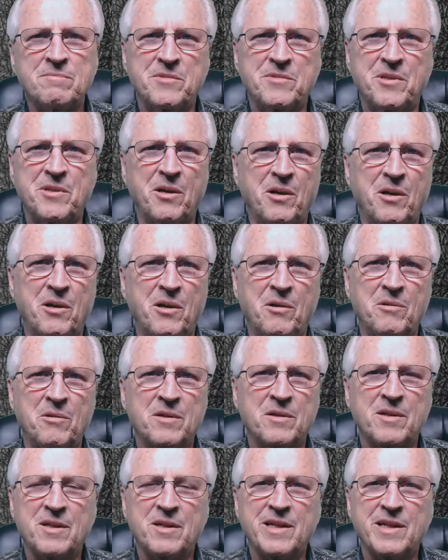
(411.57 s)

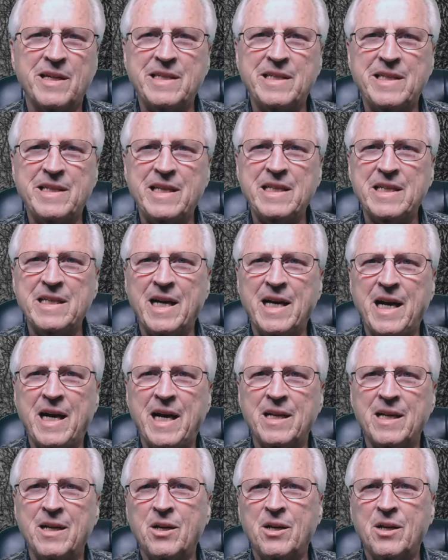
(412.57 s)
No, indeed
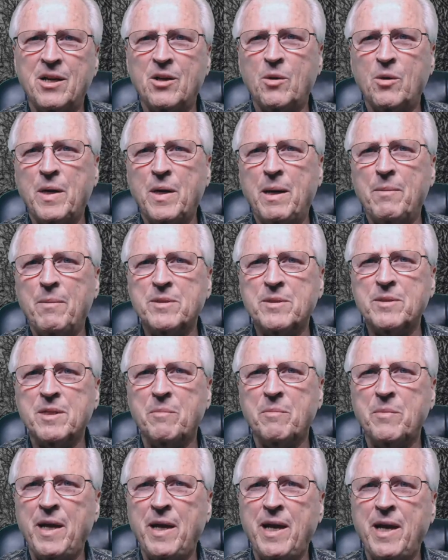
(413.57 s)
not. Obama's a
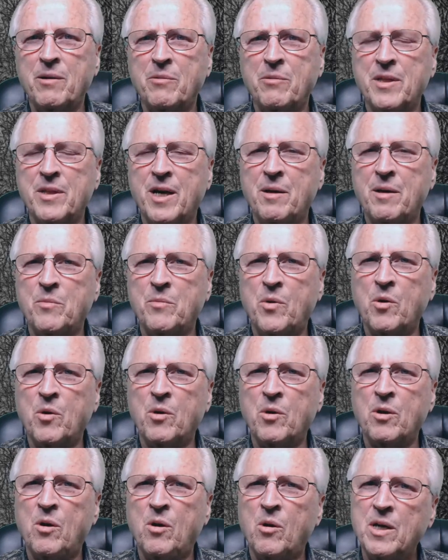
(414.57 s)
man without
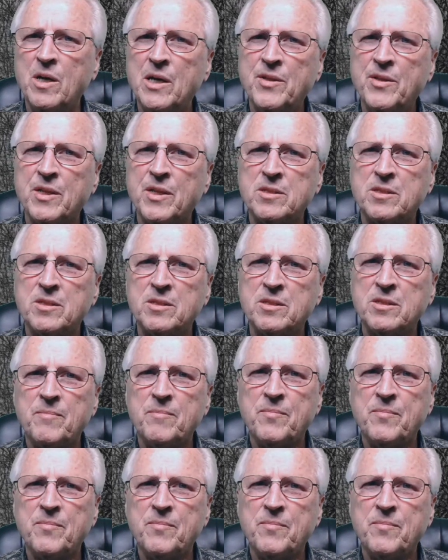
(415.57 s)
moral or ethics.